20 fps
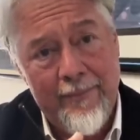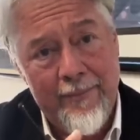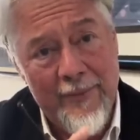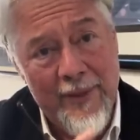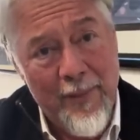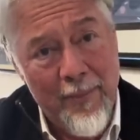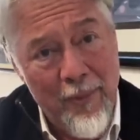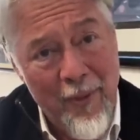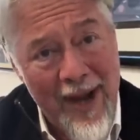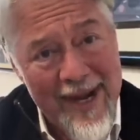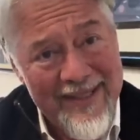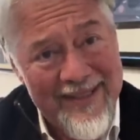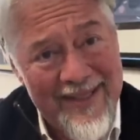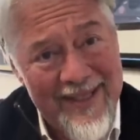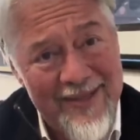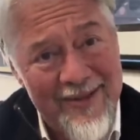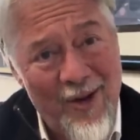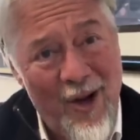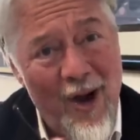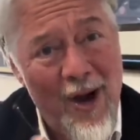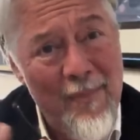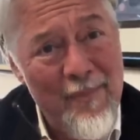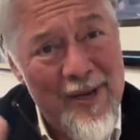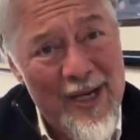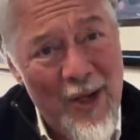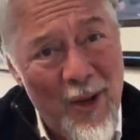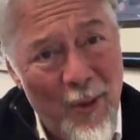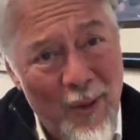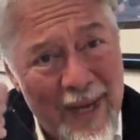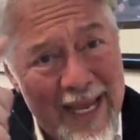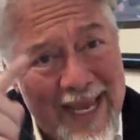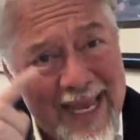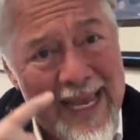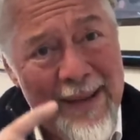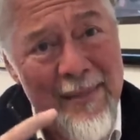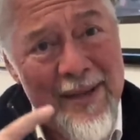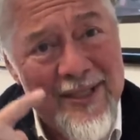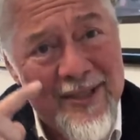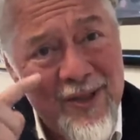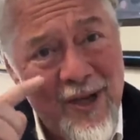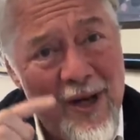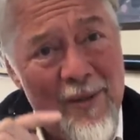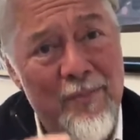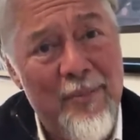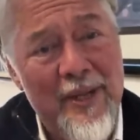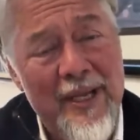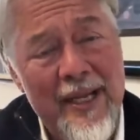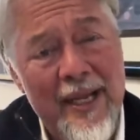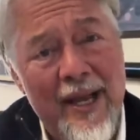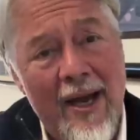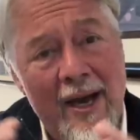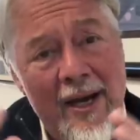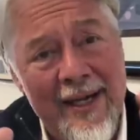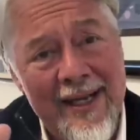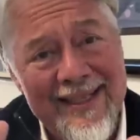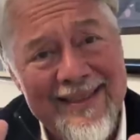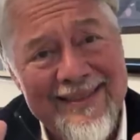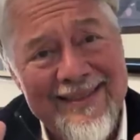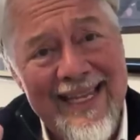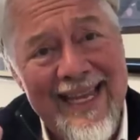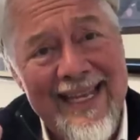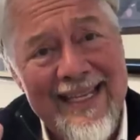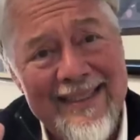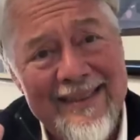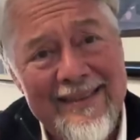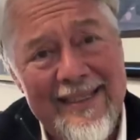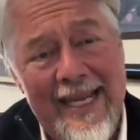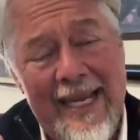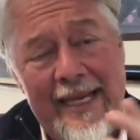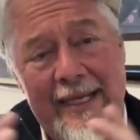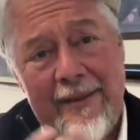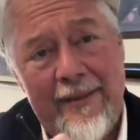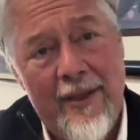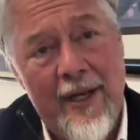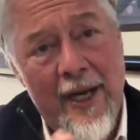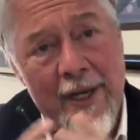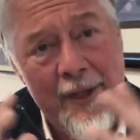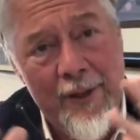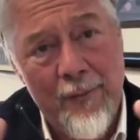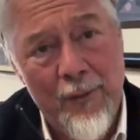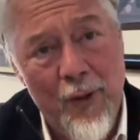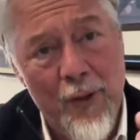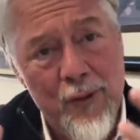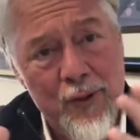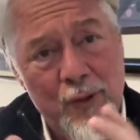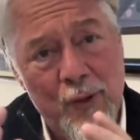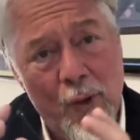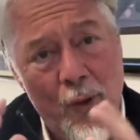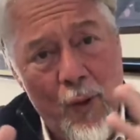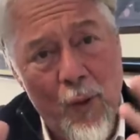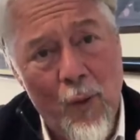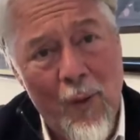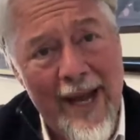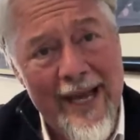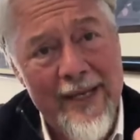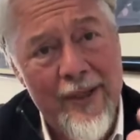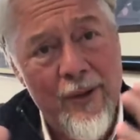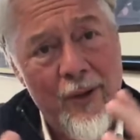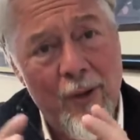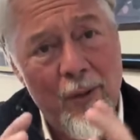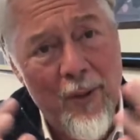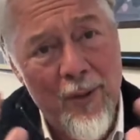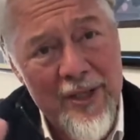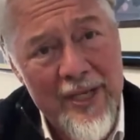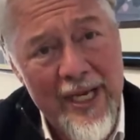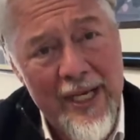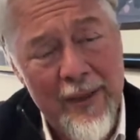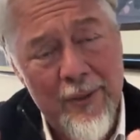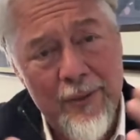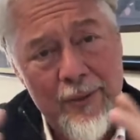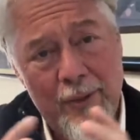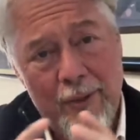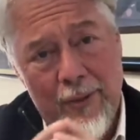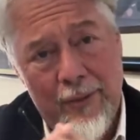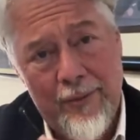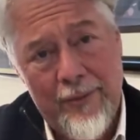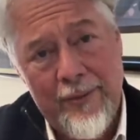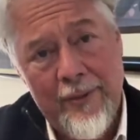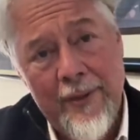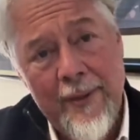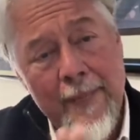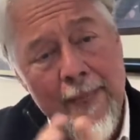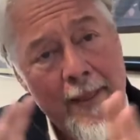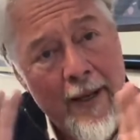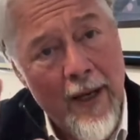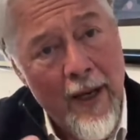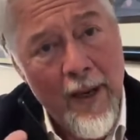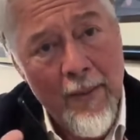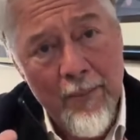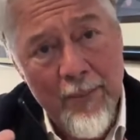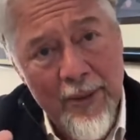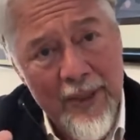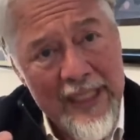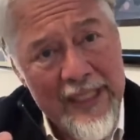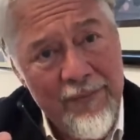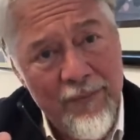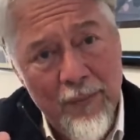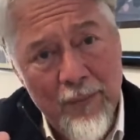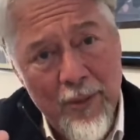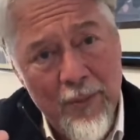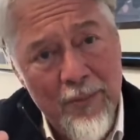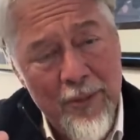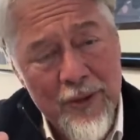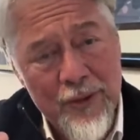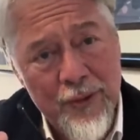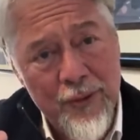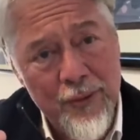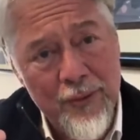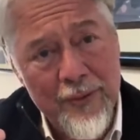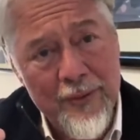The prices are below MSRP on a date, on a rose gold, white gold, or yellow gold. Unbelievable, but true.